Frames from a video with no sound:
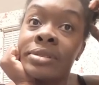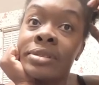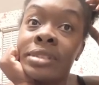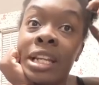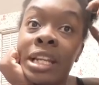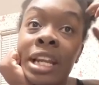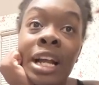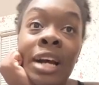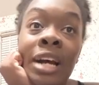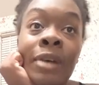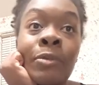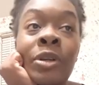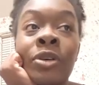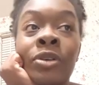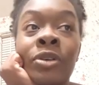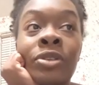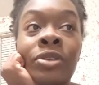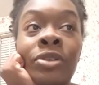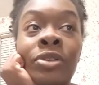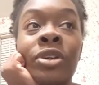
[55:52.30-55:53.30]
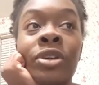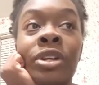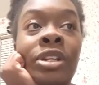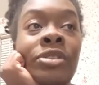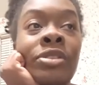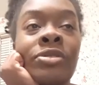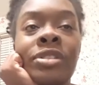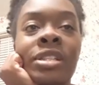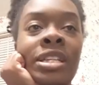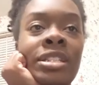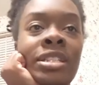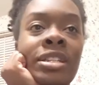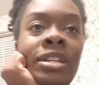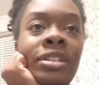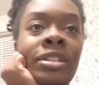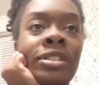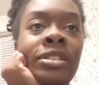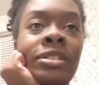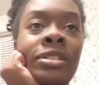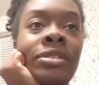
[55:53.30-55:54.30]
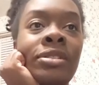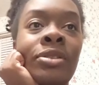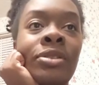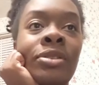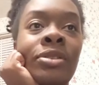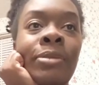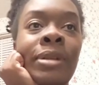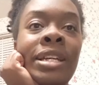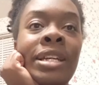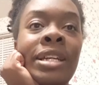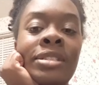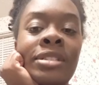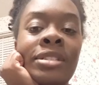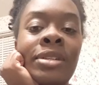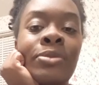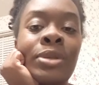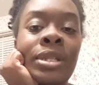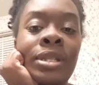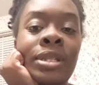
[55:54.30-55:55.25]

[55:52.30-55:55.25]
Then I'll be going to New York and Houston. That's the only 3 places I went.